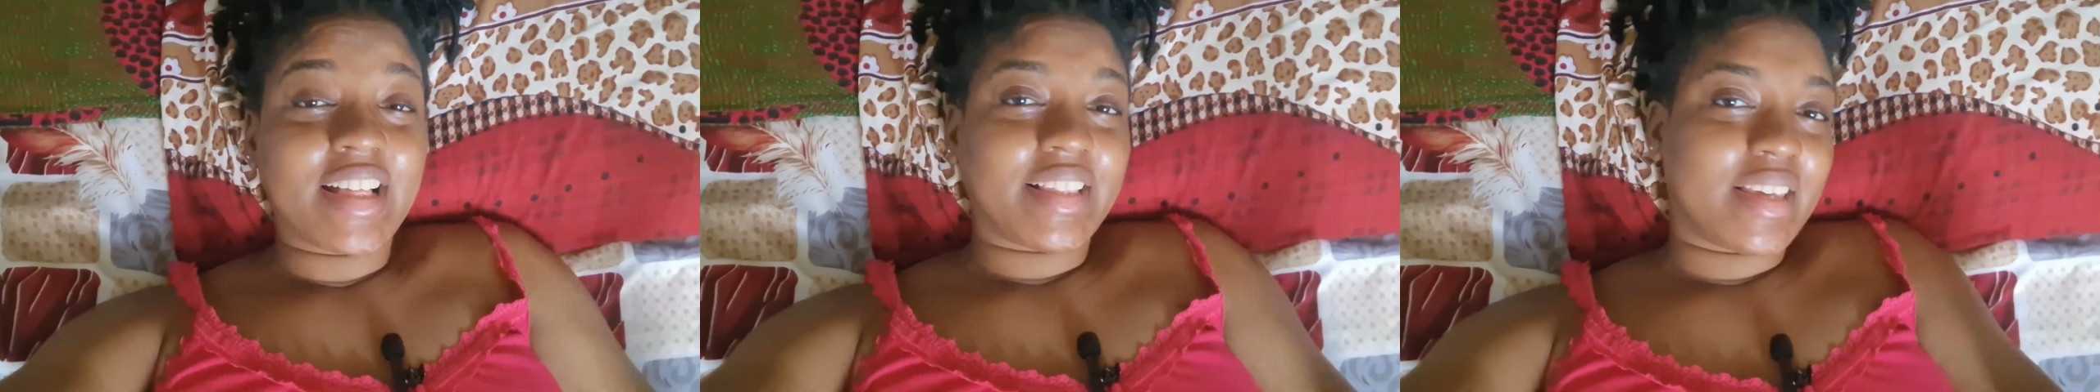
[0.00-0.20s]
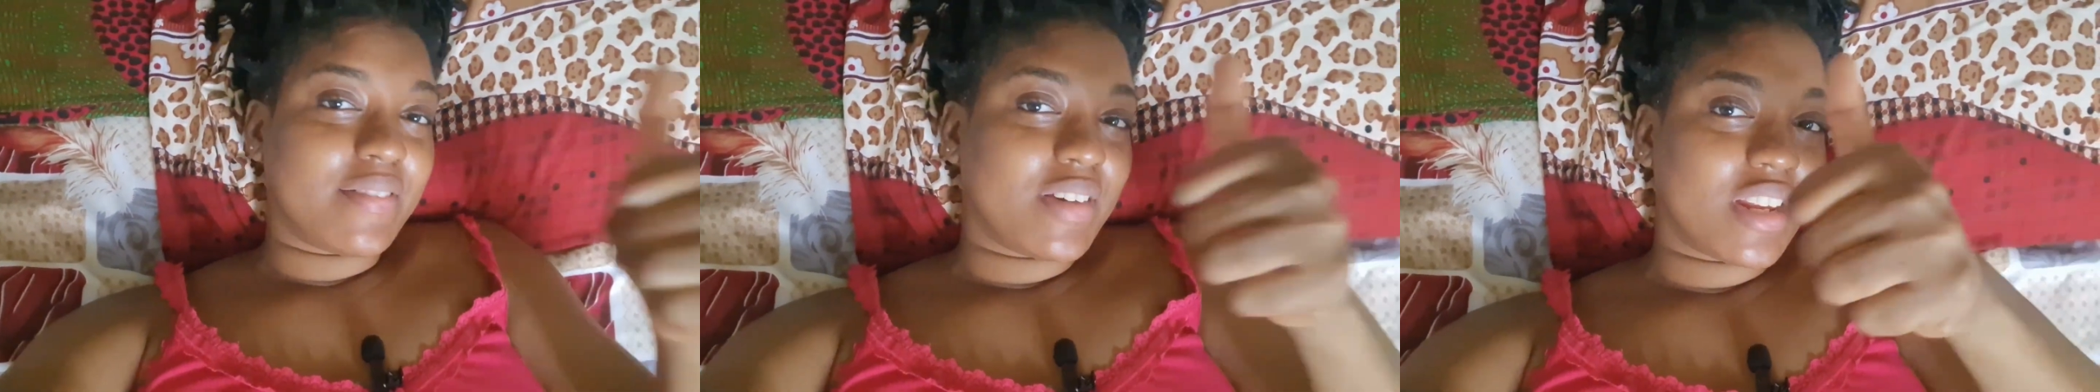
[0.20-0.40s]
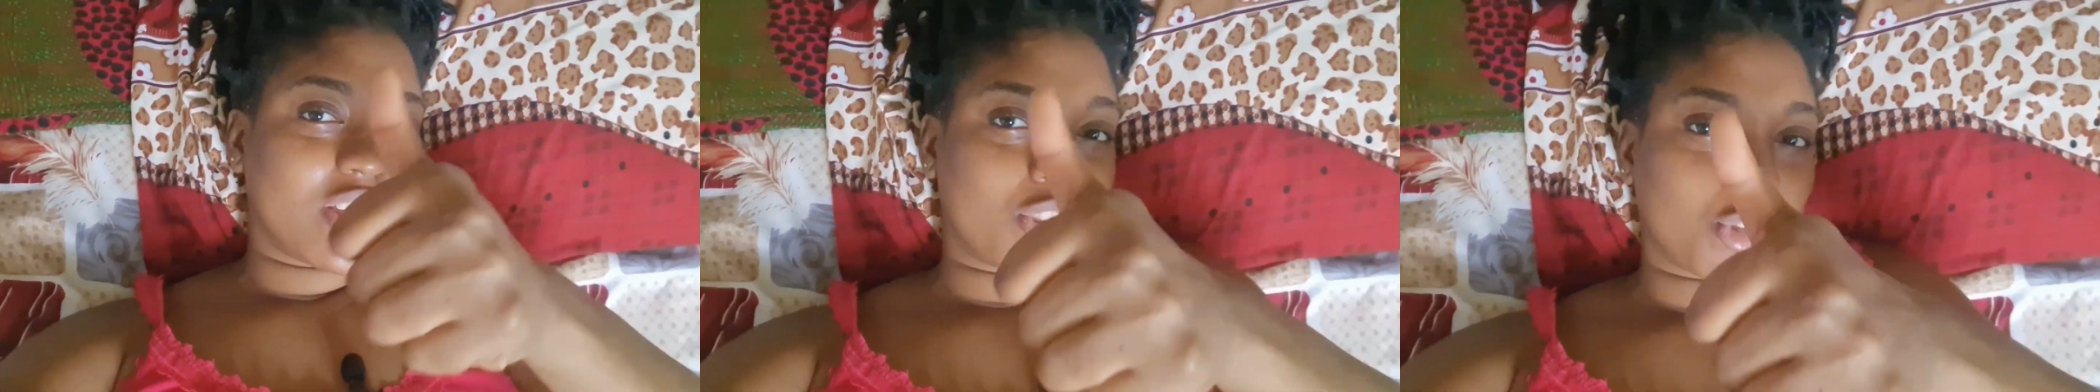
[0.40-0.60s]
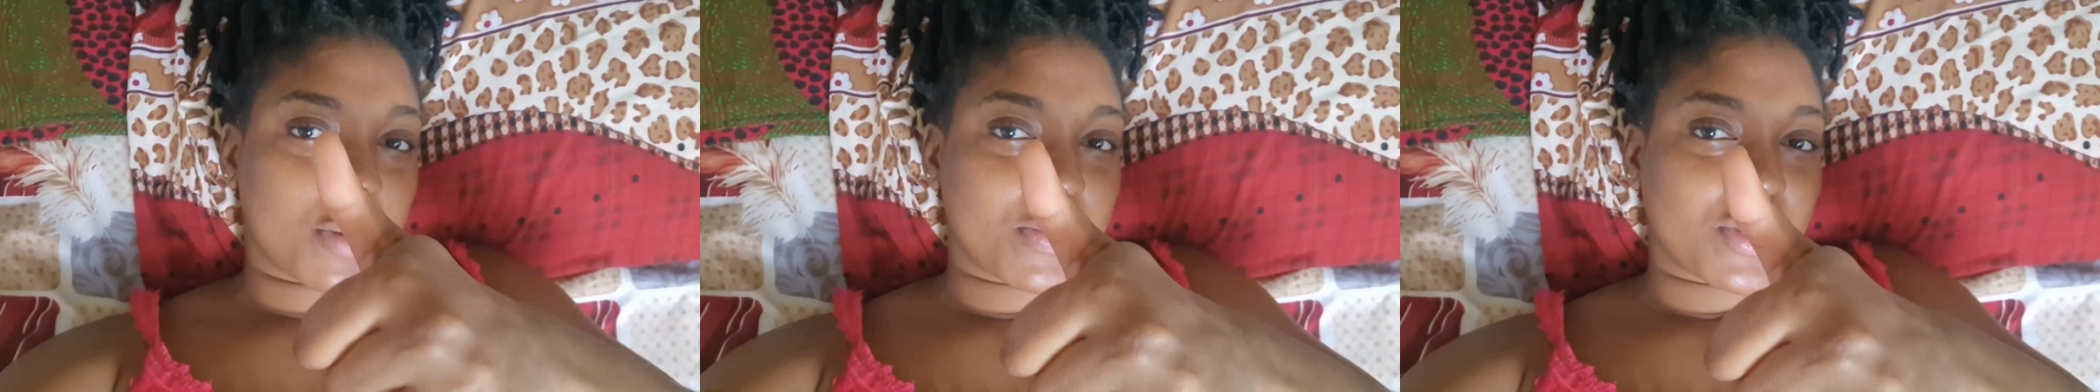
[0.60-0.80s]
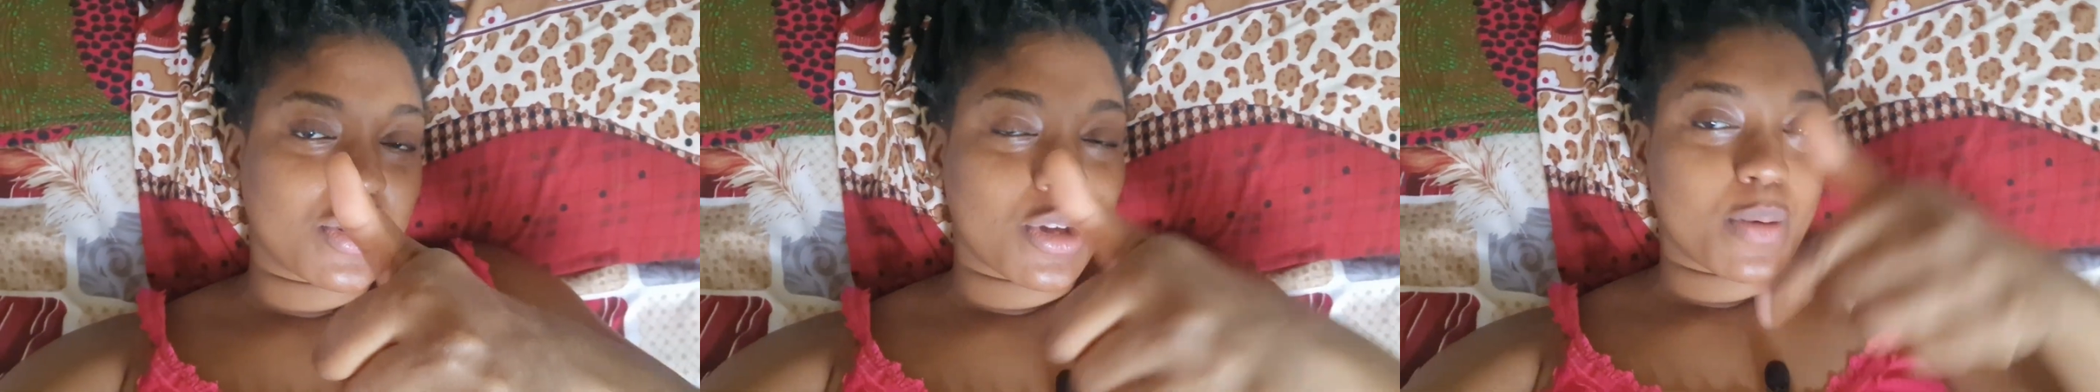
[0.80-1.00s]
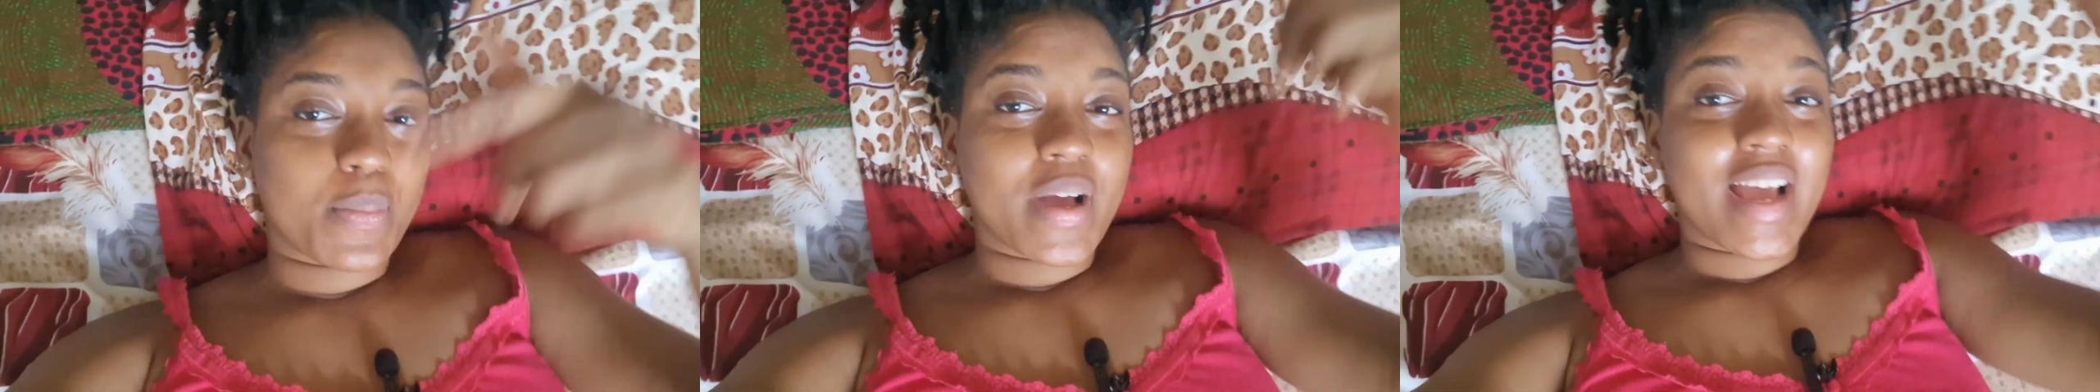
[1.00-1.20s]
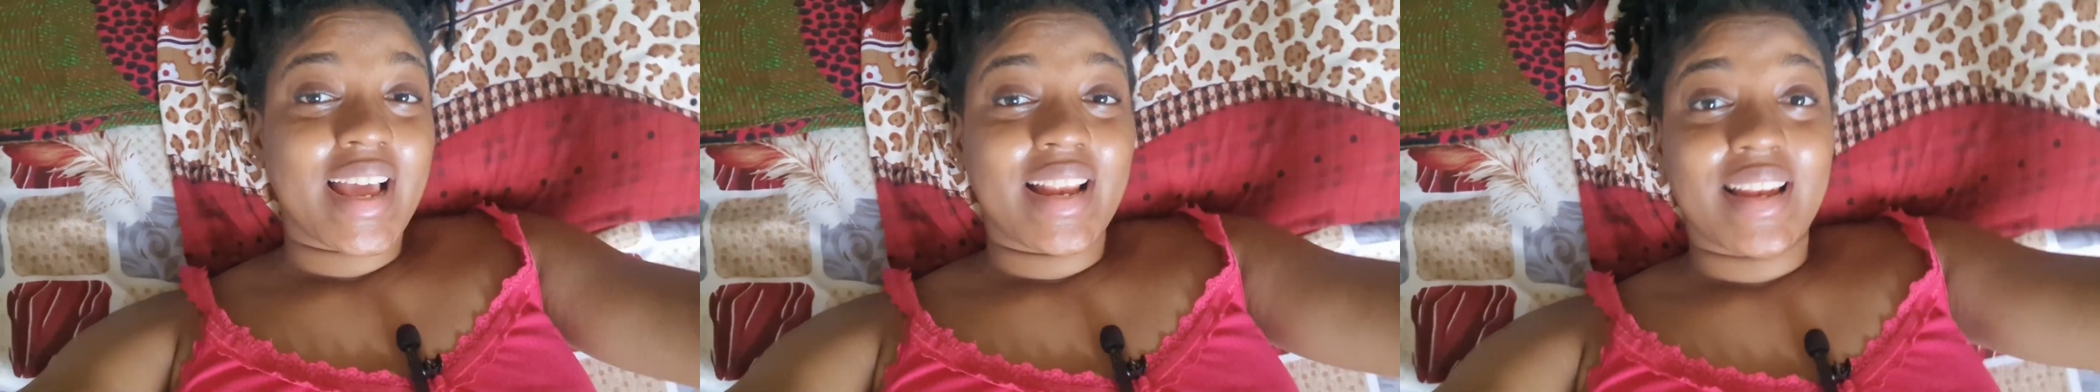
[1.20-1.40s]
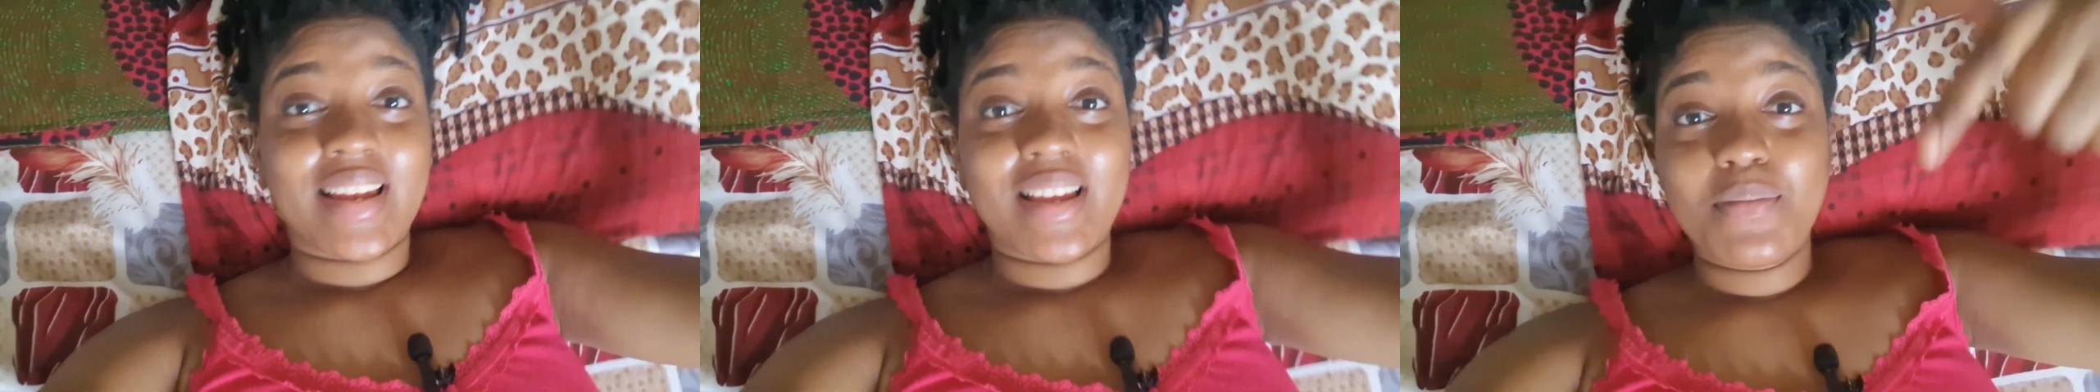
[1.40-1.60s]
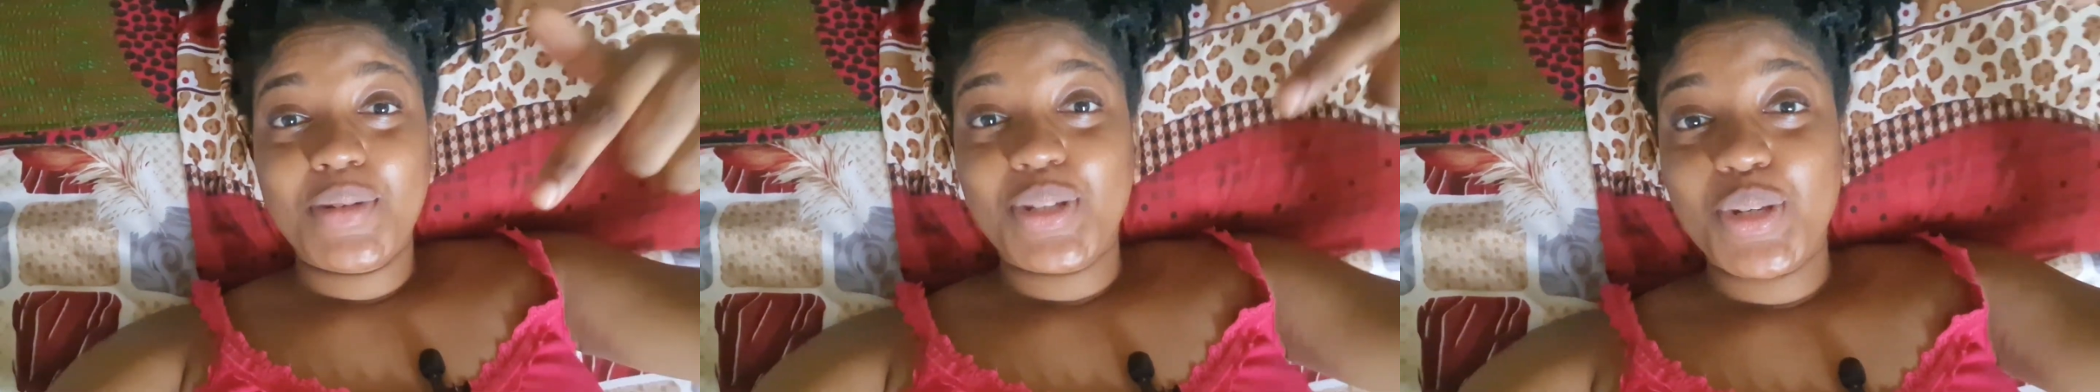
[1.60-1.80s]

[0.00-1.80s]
give it a thumbs up. Let me